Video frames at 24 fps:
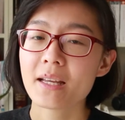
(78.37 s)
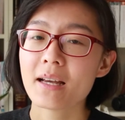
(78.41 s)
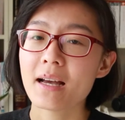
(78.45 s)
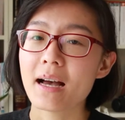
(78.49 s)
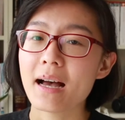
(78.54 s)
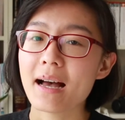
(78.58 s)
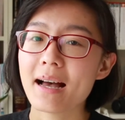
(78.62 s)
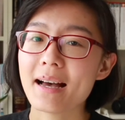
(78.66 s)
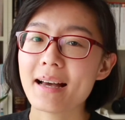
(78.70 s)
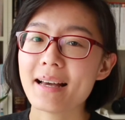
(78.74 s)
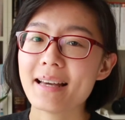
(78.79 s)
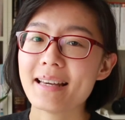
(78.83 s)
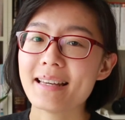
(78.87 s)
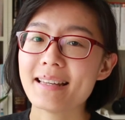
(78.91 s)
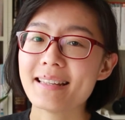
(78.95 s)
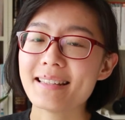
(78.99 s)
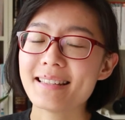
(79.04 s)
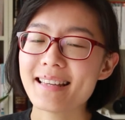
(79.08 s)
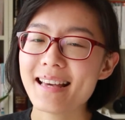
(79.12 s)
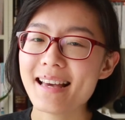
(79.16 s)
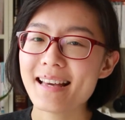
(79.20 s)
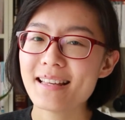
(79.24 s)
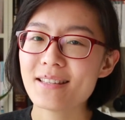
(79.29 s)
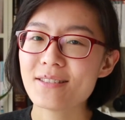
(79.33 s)
I
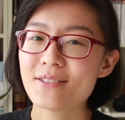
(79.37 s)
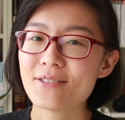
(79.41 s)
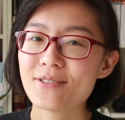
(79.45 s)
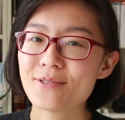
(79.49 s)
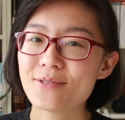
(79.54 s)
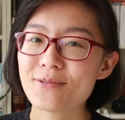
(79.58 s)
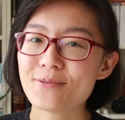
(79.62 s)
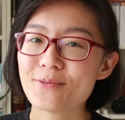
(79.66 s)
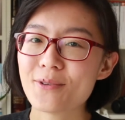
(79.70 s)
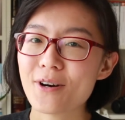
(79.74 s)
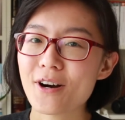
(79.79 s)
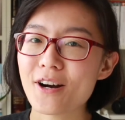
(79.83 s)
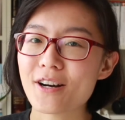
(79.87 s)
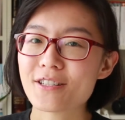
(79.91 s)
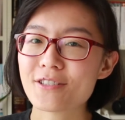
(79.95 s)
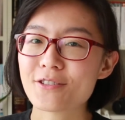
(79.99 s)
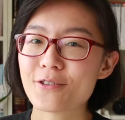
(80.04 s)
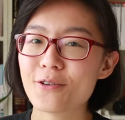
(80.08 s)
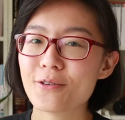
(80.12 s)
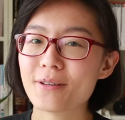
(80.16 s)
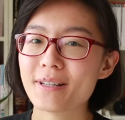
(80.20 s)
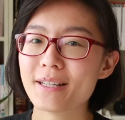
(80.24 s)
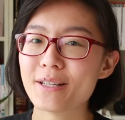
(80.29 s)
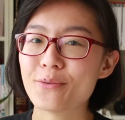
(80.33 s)
get to watch
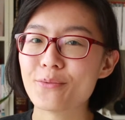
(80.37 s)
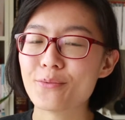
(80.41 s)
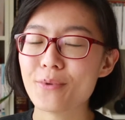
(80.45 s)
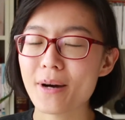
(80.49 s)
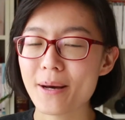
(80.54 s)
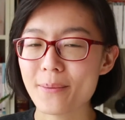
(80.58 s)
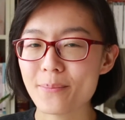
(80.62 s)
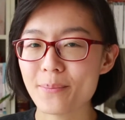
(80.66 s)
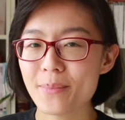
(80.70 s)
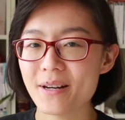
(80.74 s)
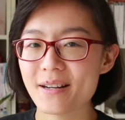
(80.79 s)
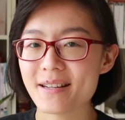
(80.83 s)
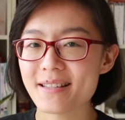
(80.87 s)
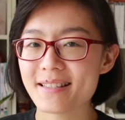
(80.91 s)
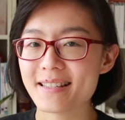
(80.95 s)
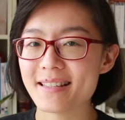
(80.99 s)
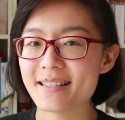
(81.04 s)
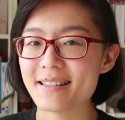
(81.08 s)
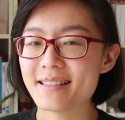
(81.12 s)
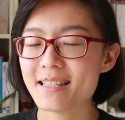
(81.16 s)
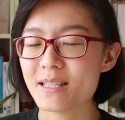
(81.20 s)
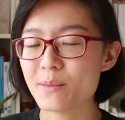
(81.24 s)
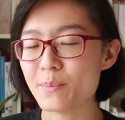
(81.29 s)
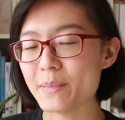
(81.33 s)
only one
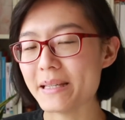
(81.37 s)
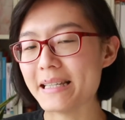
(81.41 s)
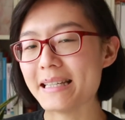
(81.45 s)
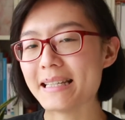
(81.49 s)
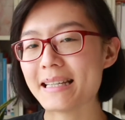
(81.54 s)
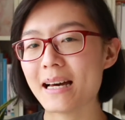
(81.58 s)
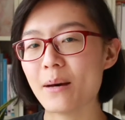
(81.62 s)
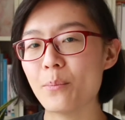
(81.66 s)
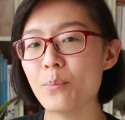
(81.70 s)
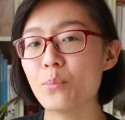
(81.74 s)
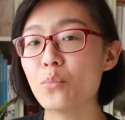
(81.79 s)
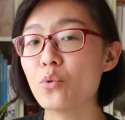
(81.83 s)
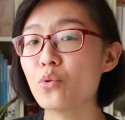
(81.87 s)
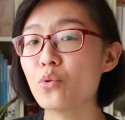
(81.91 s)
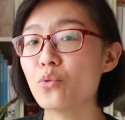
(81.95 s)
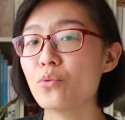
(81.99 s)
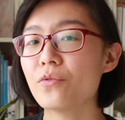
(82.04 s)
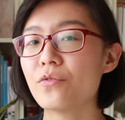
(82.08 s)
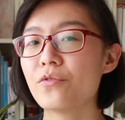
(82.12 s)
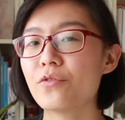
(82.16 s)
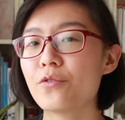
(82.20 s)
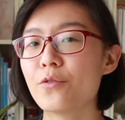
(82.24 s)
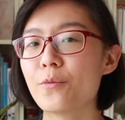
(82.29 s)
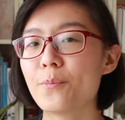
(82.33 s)
person speak and
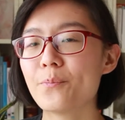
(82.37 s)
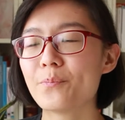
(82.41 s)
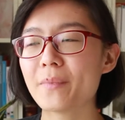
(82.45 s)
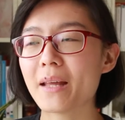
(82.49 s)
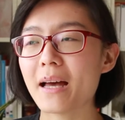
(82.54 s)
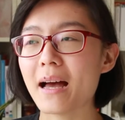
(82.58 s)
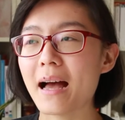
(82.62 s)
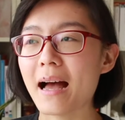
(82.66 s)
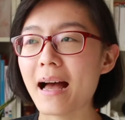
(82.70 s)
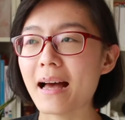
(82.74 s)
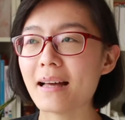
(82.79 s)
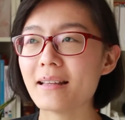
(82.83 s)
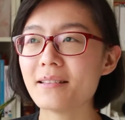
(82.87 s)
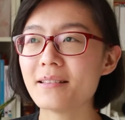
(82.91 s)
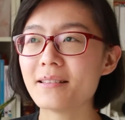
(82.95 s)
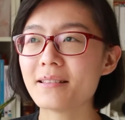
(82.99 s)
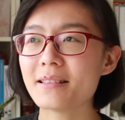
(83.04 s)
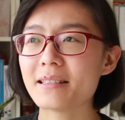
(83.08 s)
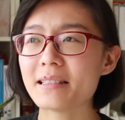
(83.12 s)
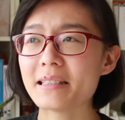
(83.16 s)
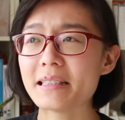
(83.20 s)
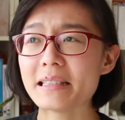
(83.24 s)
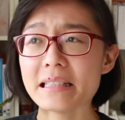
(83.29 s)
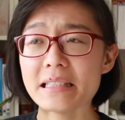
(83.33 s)
move. And
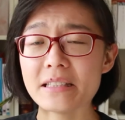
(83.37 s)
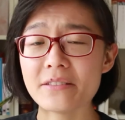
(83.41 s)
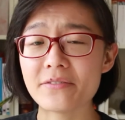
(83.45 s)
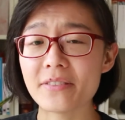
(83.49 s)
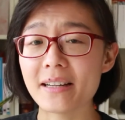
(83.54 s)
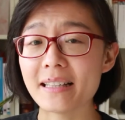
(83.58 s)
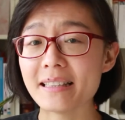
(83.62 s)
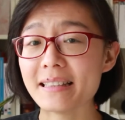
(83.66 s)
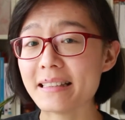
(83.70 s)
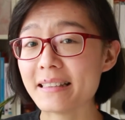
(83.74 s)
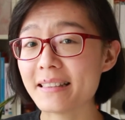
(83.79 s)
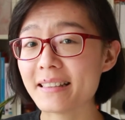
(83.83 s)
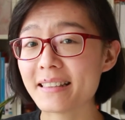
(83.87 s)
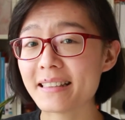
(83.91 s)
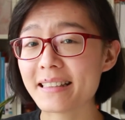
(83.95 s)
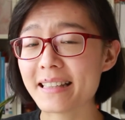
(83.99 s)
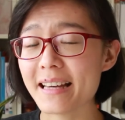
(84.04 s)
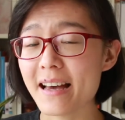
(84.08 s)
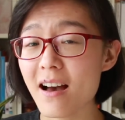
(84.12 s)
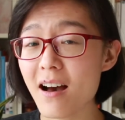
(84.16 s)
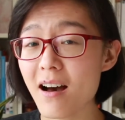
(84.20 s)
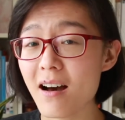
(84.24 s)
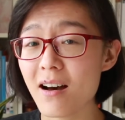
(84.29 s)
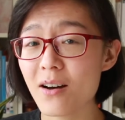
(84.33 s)
if I didn't
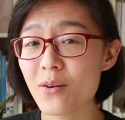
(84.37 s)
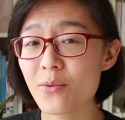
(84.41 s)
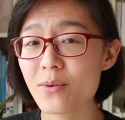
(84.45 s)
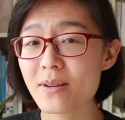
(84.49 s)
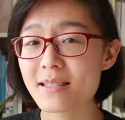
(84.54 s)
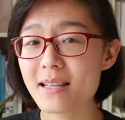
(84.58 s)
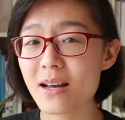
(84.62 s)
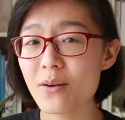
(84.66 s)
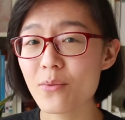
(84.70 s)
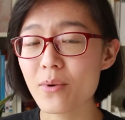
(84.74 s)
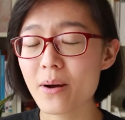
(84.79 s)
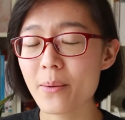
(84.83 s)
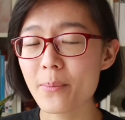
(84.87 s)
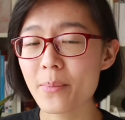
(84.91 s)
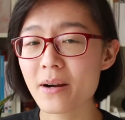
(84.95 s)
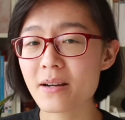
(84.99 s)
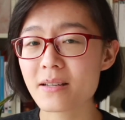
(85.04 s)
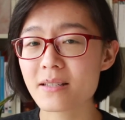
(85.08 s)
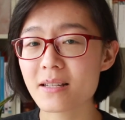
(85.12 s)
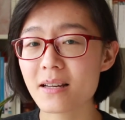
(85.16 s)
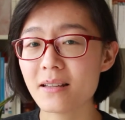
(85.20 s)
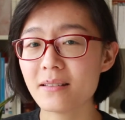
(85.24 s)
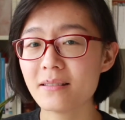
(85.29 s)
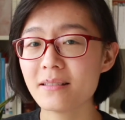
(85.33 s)
get on with that one
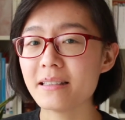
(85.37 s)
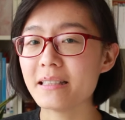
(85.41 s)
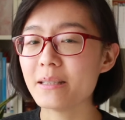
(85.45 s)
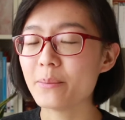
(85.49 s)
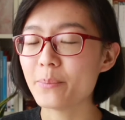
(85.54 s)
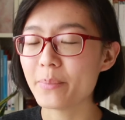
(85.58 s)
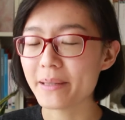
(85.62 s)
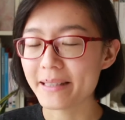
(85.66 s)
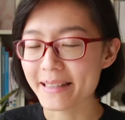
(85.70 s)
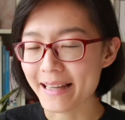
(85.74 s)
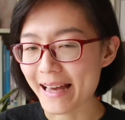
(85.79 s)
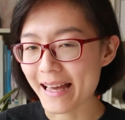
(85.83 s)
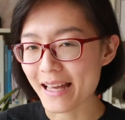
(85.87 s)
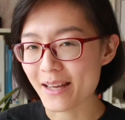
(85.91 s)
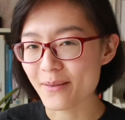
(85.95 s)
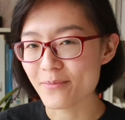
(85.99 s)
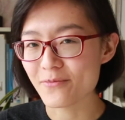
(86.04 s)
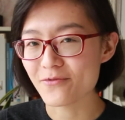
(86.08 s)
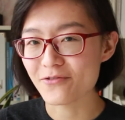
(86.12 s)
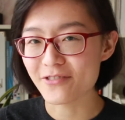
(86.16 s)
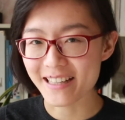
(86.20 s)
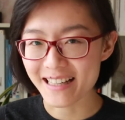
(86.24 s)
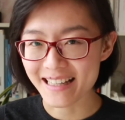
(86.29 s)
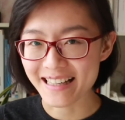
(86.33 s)
person, it
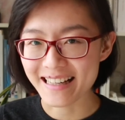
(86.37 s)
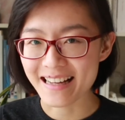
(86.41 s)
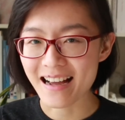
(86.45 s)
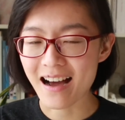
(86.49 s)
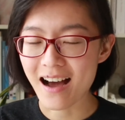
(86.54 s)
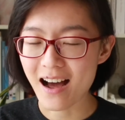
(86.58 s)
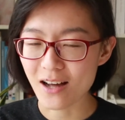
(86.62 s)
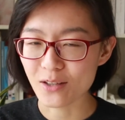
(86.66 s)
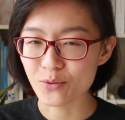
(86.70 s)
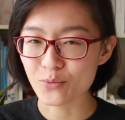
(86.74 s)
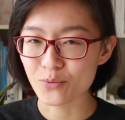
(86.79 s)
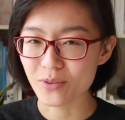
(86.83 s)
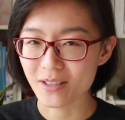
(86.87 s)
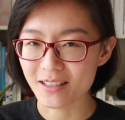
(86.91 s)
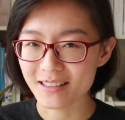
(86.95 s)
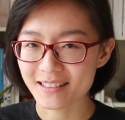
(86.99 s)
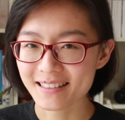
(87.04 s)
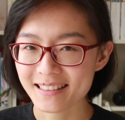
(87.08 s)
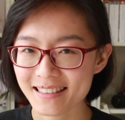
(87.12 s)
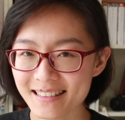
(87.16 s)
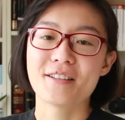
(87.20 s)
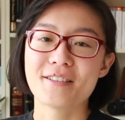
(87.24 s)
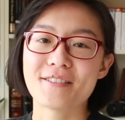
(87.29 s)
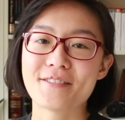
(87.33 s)
became really hard
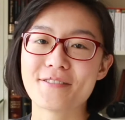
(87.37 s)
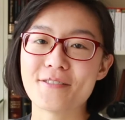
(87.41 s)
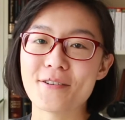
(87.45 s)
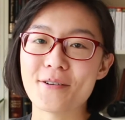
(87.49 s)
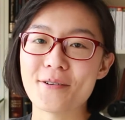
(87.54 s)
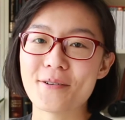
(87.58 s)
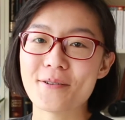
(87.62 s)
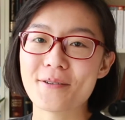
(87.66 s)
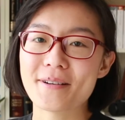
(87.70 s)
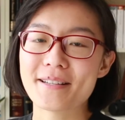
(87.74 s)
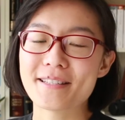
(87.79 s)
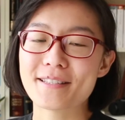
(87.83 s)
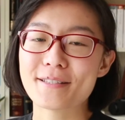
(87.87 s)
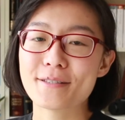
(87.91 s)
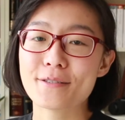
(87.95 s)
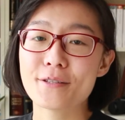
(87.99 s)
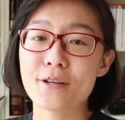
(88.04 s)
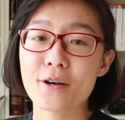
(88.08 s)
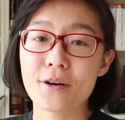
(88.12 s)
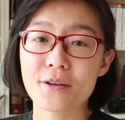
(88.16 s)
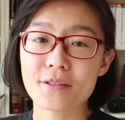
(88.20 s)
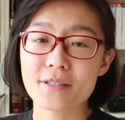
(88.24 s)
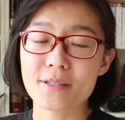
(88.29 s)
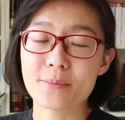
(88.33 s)
work. So it's
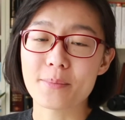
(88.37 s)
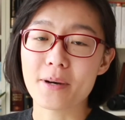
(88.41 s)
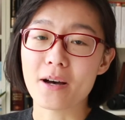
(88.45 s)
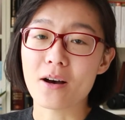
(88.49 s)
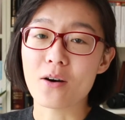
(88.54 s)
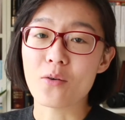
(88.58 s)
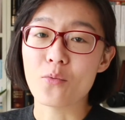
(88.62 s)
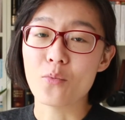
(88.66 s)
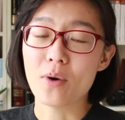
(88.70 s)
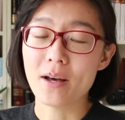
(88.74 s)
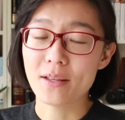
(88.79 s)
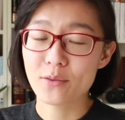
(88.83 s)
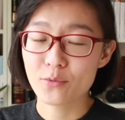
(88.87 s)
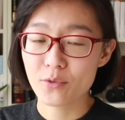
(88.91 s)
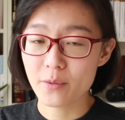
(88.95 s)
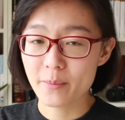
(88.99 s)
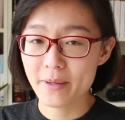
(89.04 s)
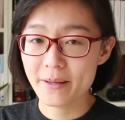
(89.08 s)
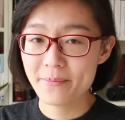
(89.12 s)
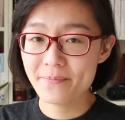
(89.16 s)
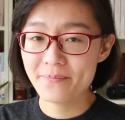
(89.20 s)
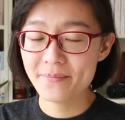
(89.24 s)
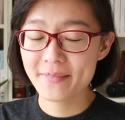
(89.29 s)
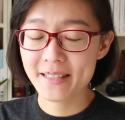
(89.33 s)
not about one
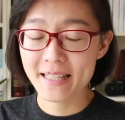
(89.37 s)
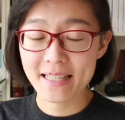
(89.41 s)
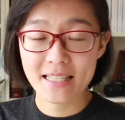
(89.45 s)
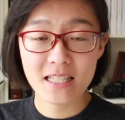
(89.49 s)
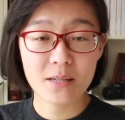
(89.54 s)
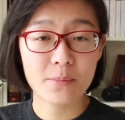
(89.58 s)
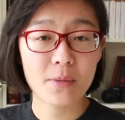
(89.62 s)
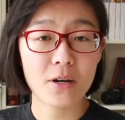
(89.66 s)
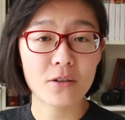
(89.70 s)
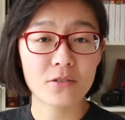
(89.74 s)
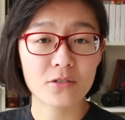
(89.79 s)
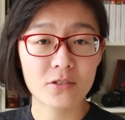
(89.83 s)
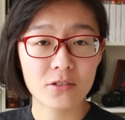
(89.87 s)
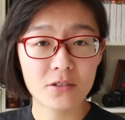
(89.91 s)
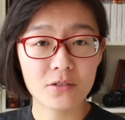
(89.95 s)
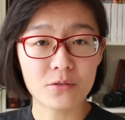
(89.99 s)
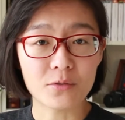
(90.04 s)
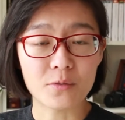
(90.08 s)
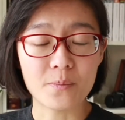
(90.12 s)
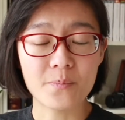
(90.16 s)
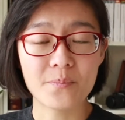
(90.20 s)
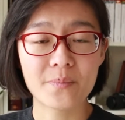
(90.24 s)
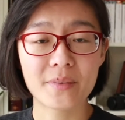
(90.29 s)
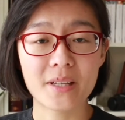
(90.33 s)
woman, it's about
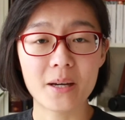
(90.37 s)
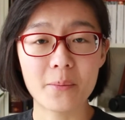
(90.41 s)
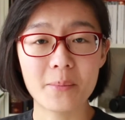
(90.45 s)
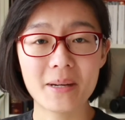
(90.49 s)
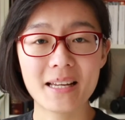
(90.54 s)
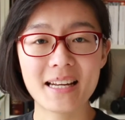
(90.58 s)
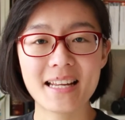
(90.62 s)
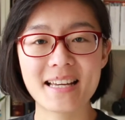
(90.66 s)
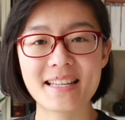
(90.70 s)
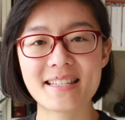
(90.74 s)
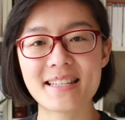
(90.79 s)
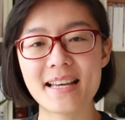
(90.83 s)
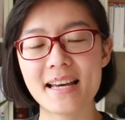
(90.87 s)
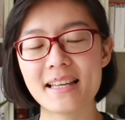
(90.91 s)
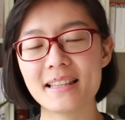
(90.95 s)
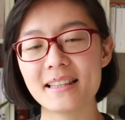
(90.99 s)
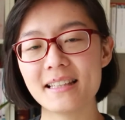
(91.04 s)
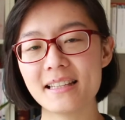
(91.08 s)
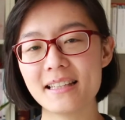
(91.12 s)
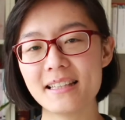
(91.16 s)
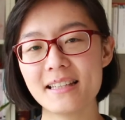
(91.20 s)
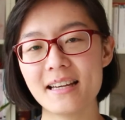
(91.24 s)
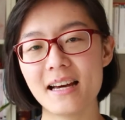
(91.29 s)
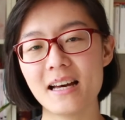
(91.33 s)
2, Amelia
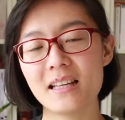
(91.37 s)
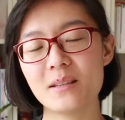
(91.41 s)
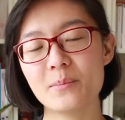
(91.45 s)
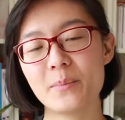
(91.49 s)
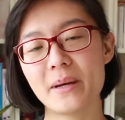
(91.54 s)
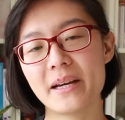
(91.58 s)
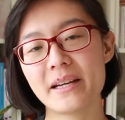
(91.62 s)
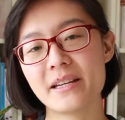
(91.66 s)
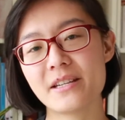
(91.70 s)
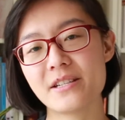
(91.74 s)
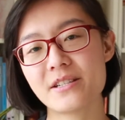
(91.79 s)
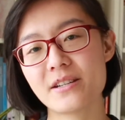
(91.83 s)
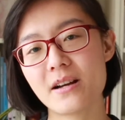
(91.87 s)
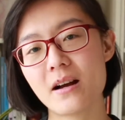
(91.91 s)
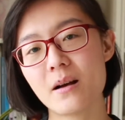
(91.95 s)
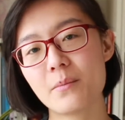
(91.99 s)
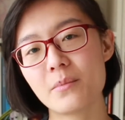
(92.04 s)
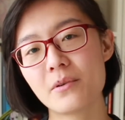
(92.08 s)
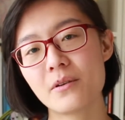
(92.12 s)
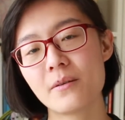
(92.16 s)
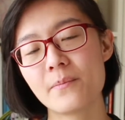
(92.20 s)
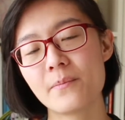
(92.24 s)
Sedley and Becky Sharp.